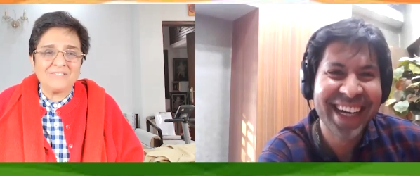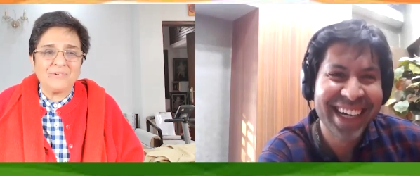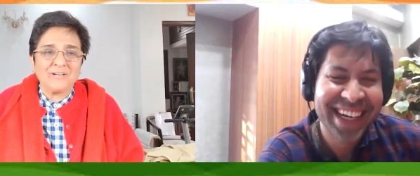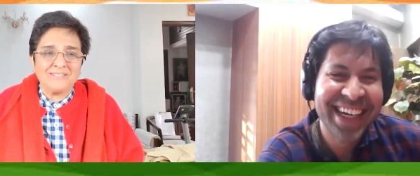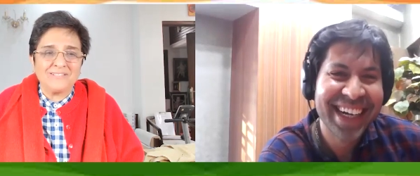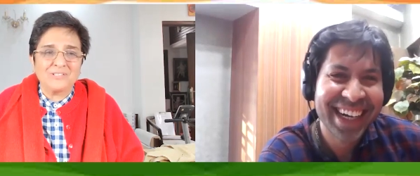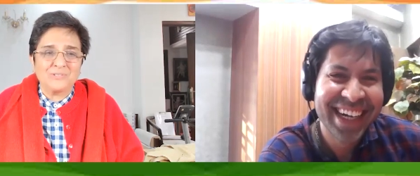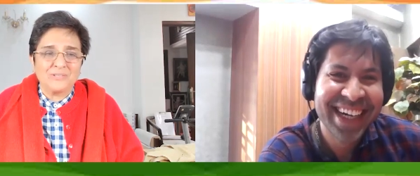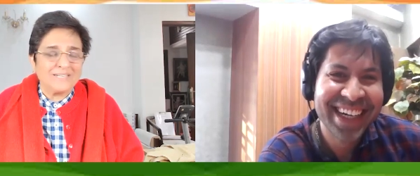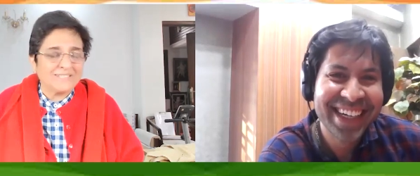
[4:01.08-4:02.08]
Speaker 1: for others to
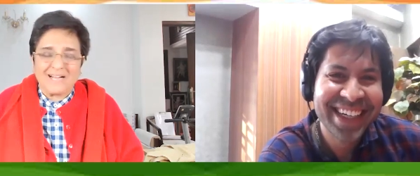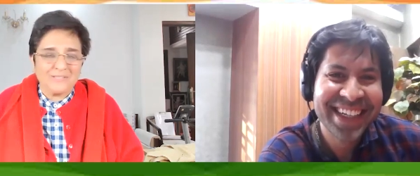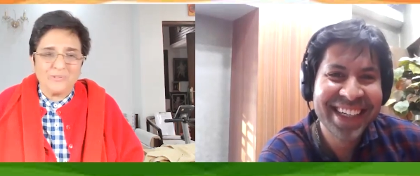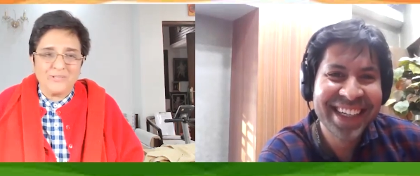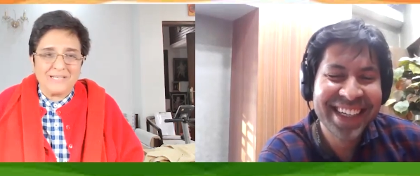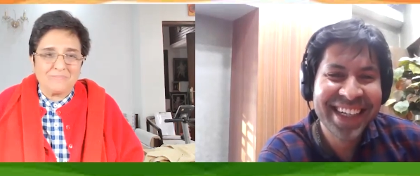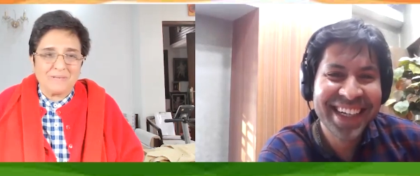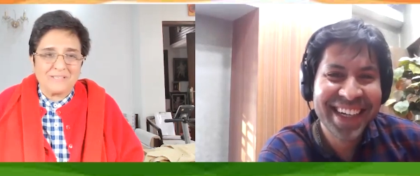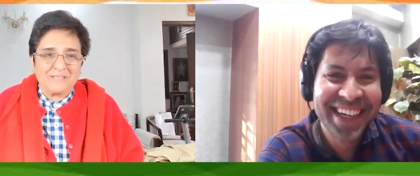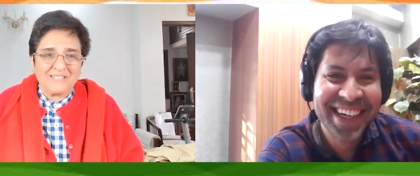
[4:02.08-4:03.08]
rate. I don't rate
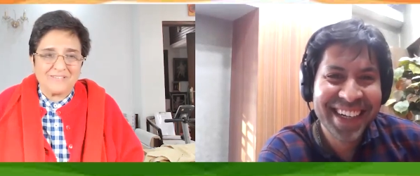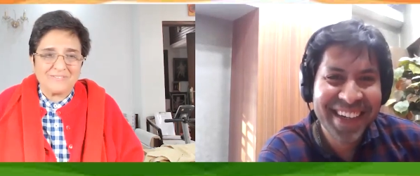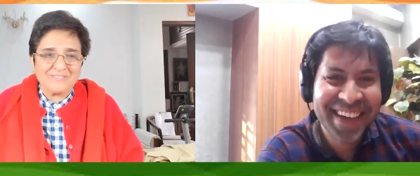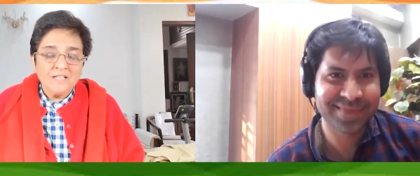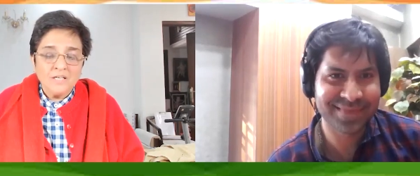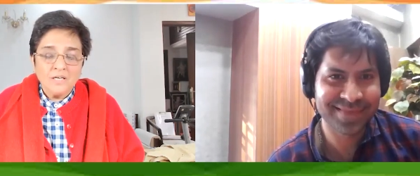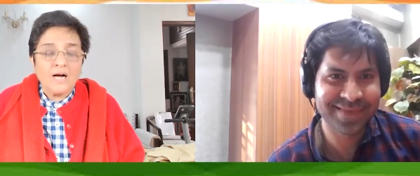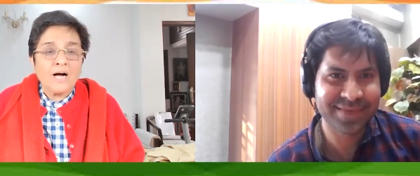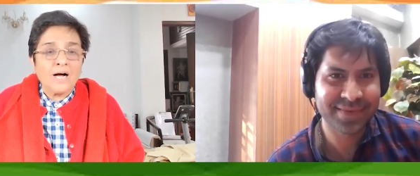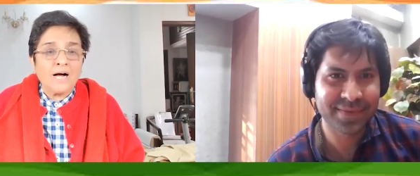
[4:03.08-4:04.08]
myself.
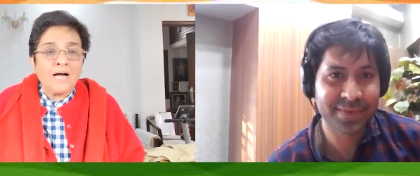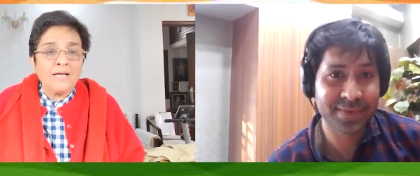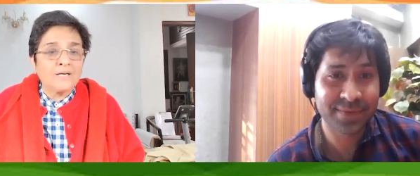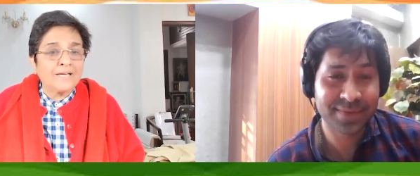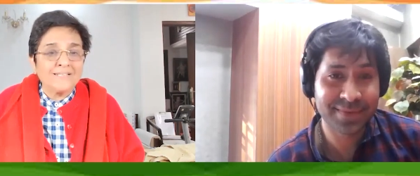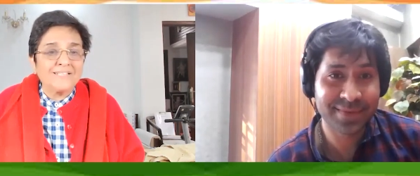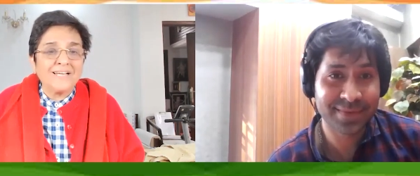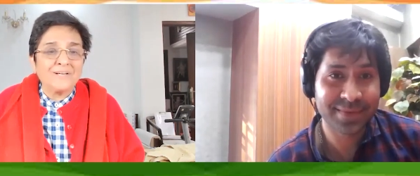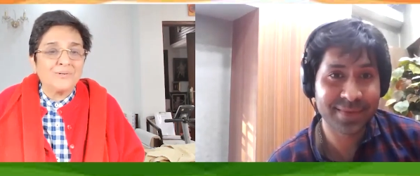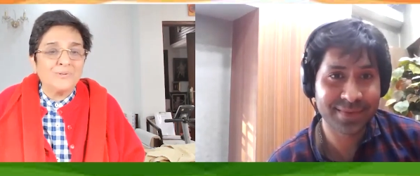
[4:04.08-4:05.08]
I can say I
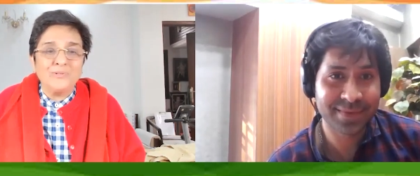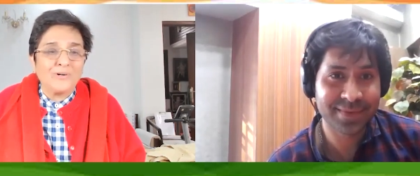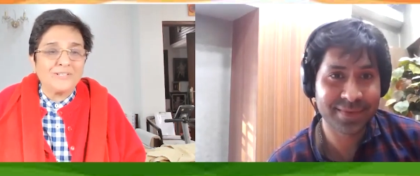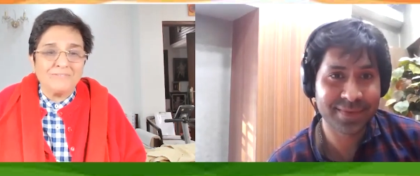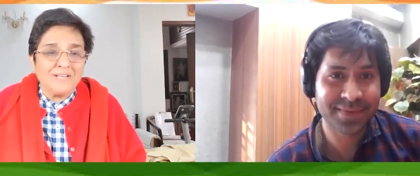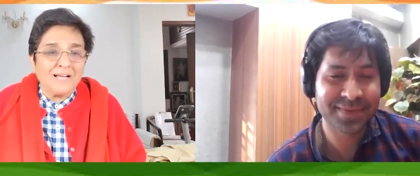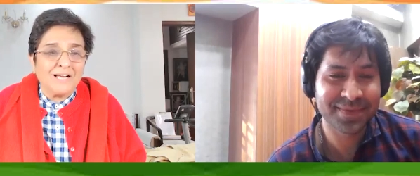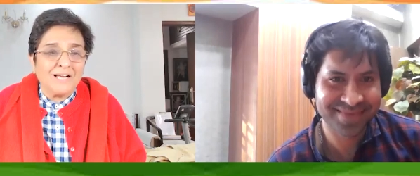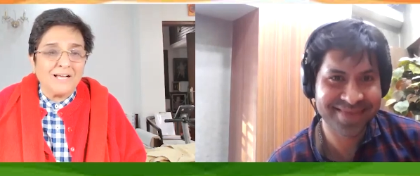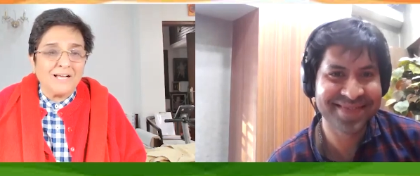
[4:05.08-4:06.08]
could not have done
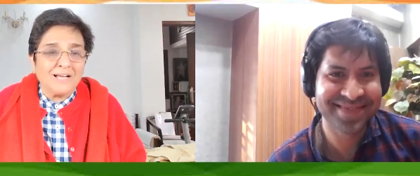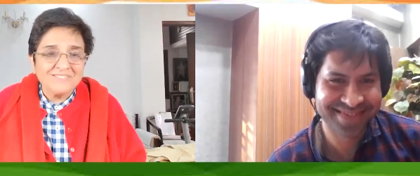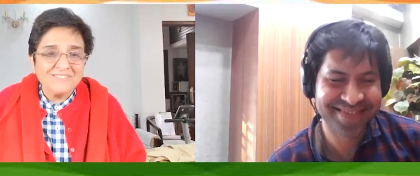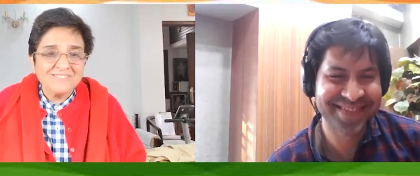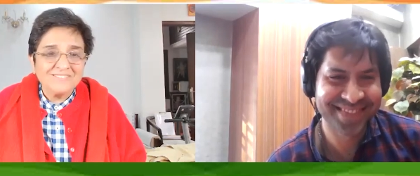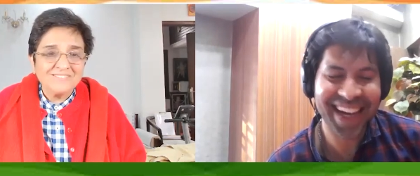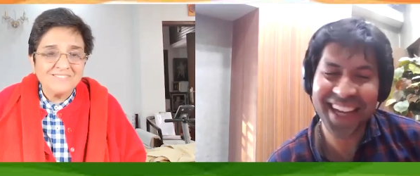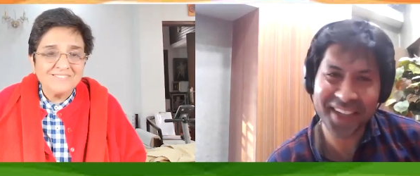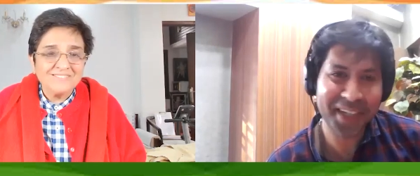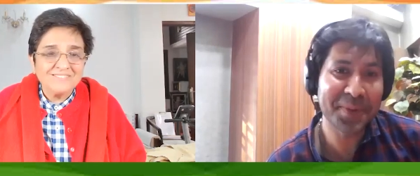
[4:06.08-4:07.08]
more.
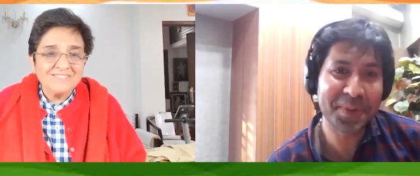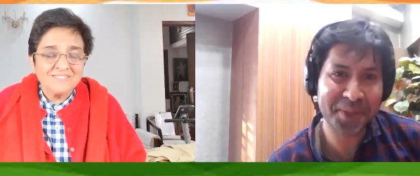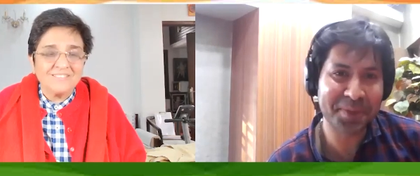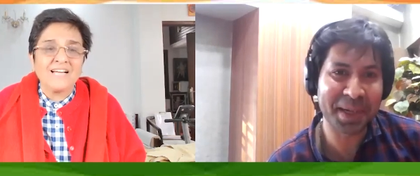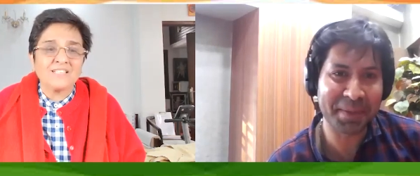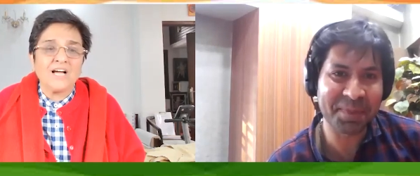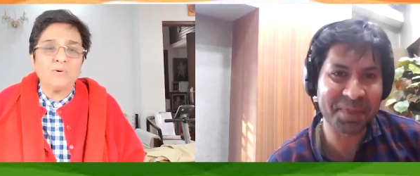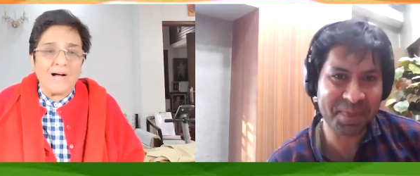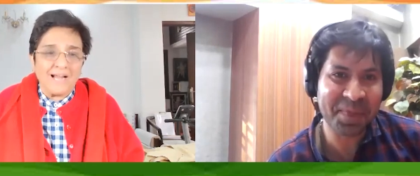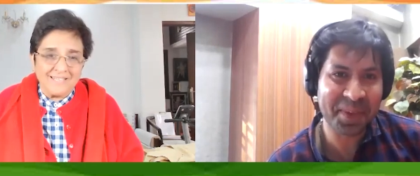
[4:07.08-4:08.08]
Speaker 2: I agree with That's you. That's how
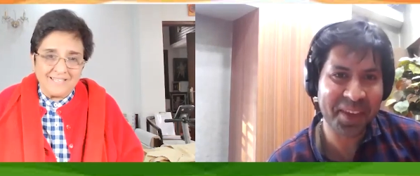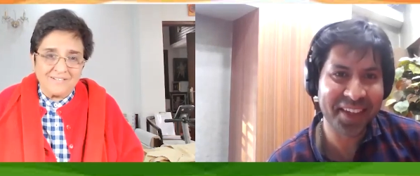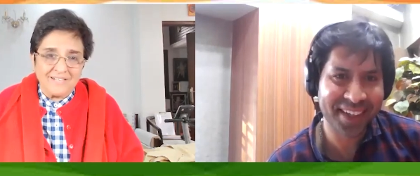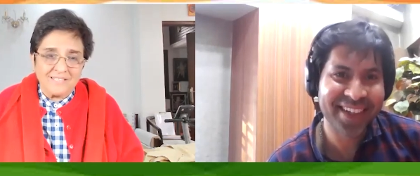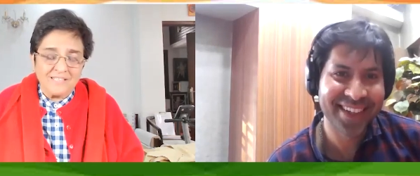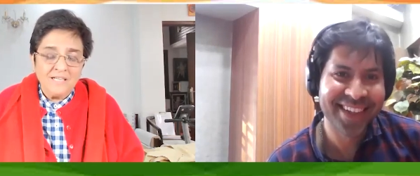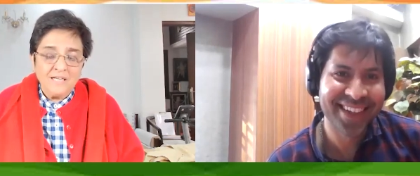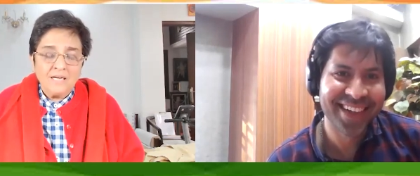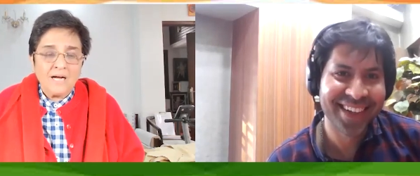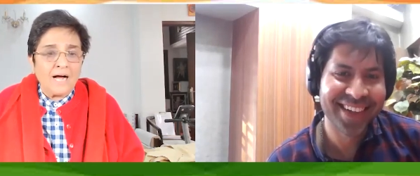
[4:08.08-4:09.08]
I can
Speaker 1: rate.
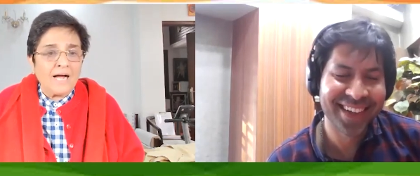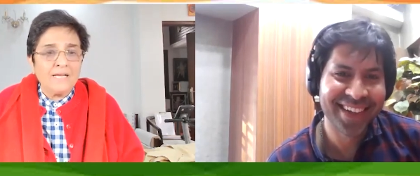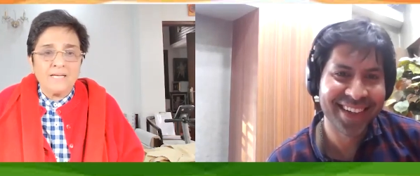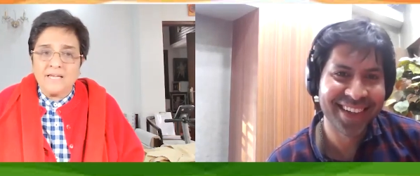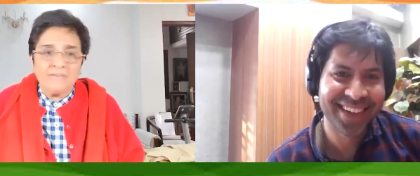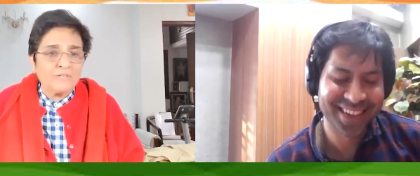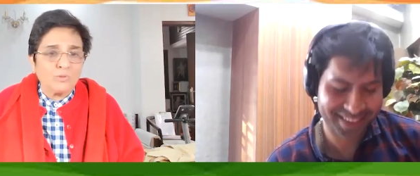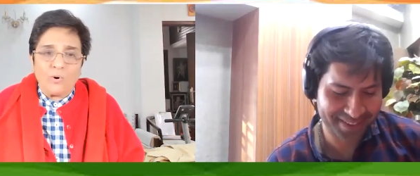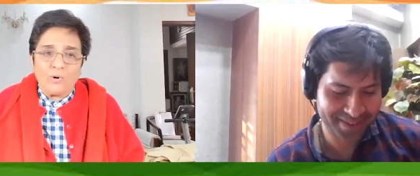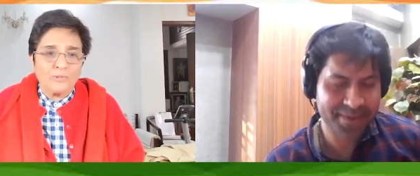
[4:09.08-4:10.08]
I gave it
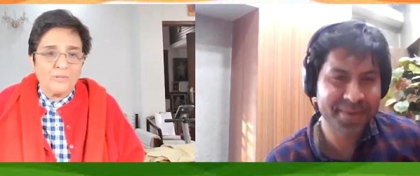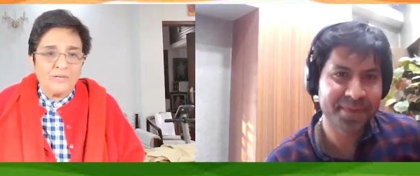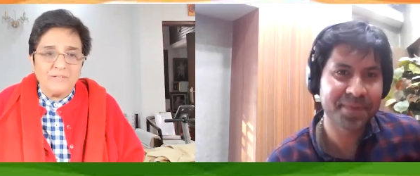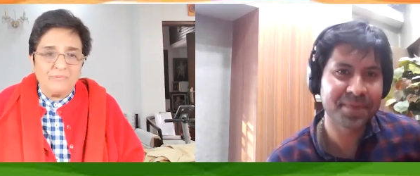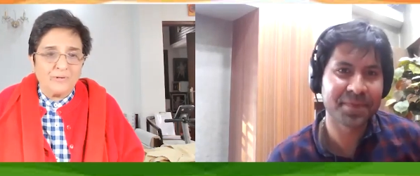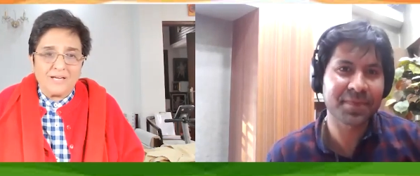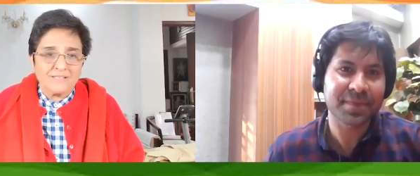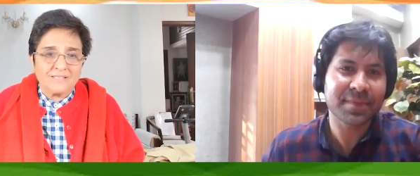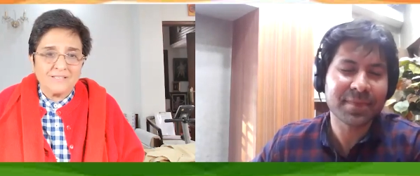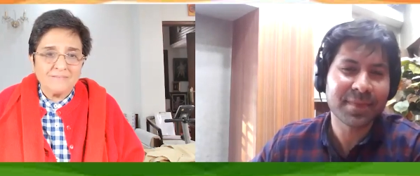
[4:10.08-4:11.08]
all 24
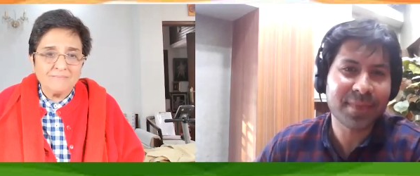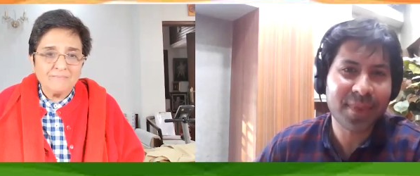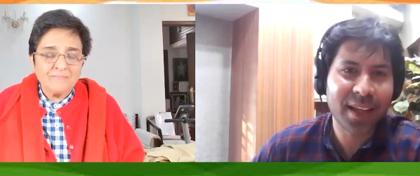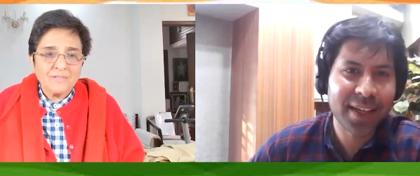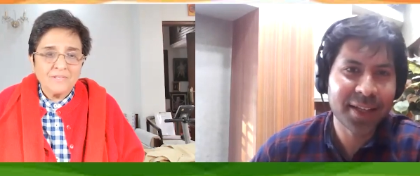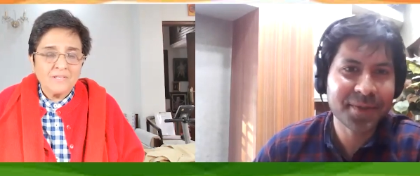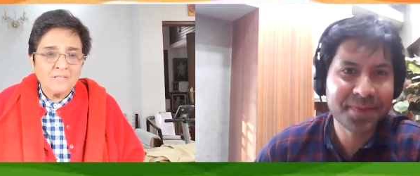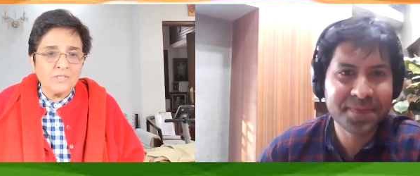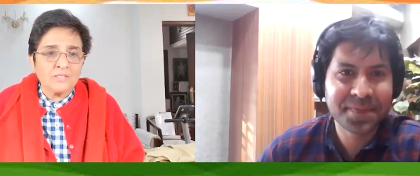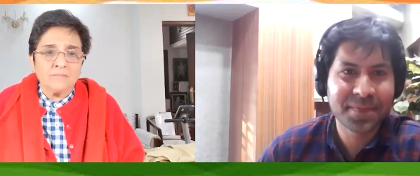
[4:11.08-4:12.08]
hours.
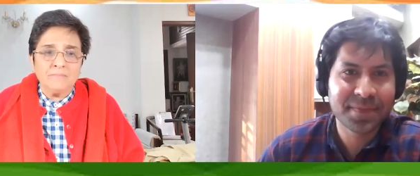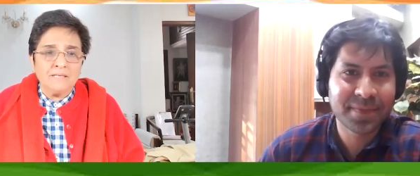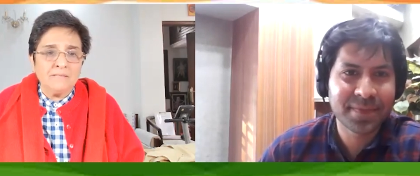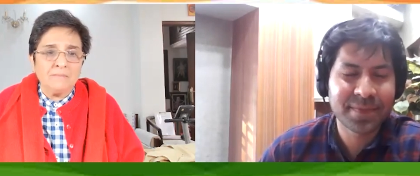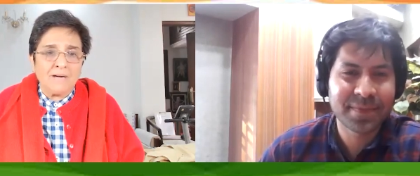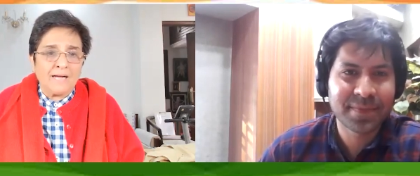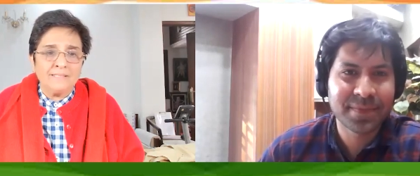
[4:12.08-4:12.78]
Just the minimum I